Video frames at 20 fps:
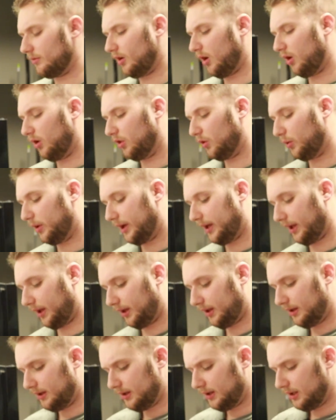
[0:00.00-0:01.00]
all the way.
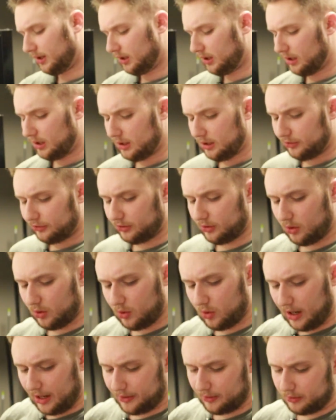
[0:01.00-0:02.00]

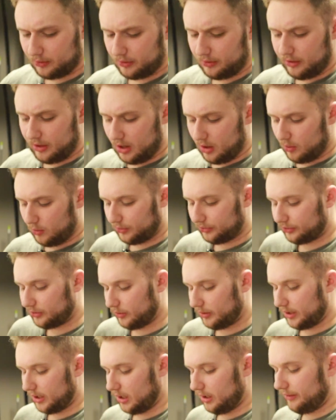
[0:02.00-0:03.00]
So I don't know what's
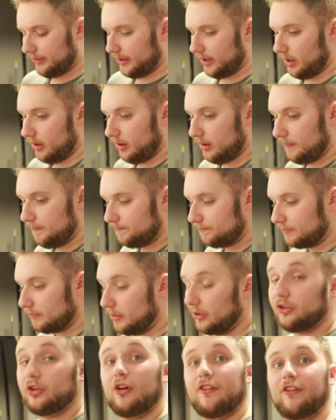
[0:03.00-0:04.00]
going on there,
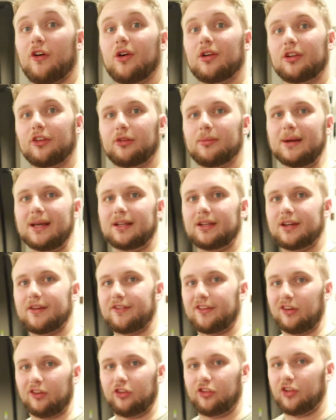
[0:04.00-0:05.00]
but so far it doesn't make a
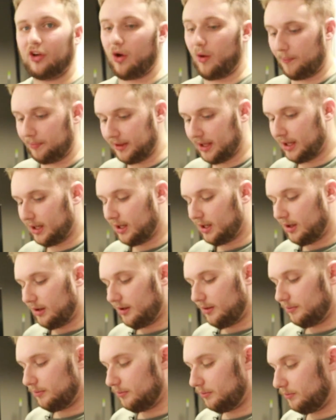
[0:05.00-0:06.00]
difference. So
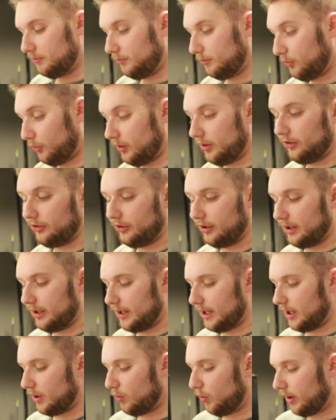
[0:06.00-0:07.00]
freezing an
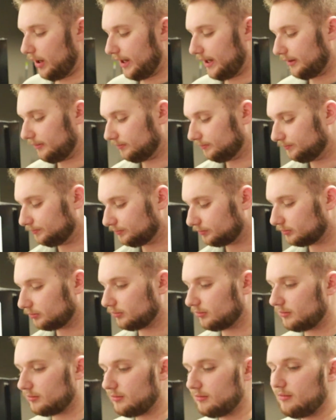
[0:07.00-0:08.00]
egg white,
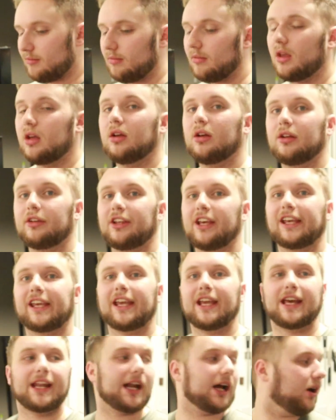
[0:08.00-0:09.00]

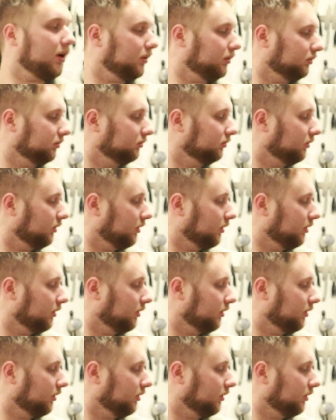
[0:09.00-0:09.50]
taking it out,